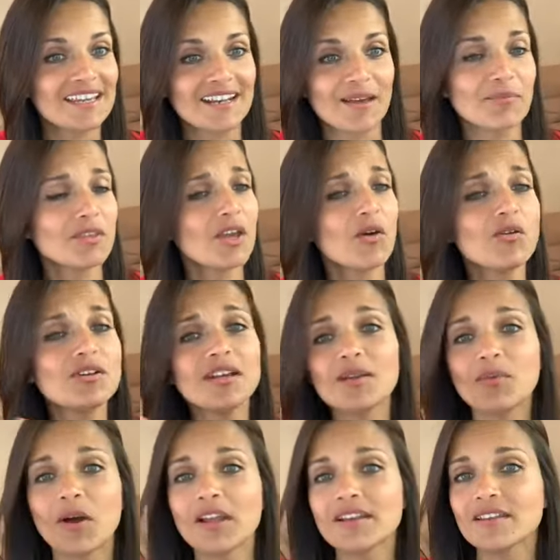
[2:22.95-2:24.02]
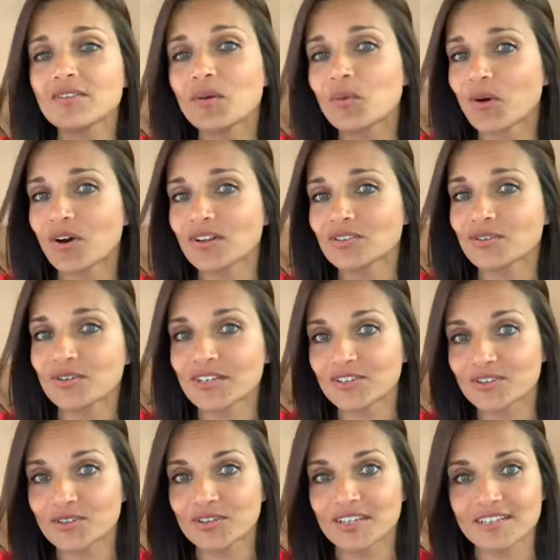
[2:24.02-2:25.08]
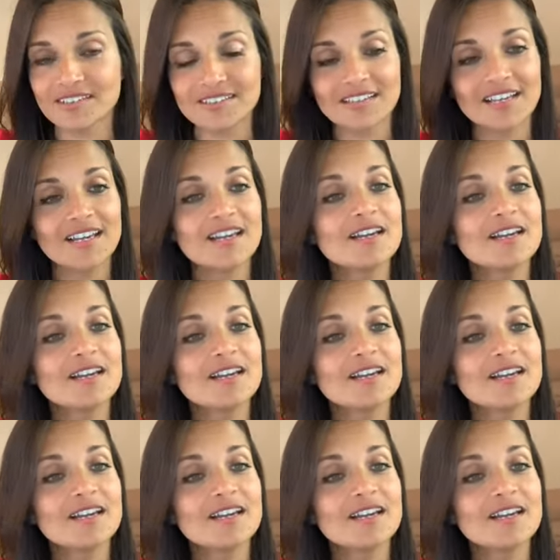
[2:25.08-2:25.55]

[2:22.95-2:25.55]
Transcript: And I'm the only one in the world who can do this.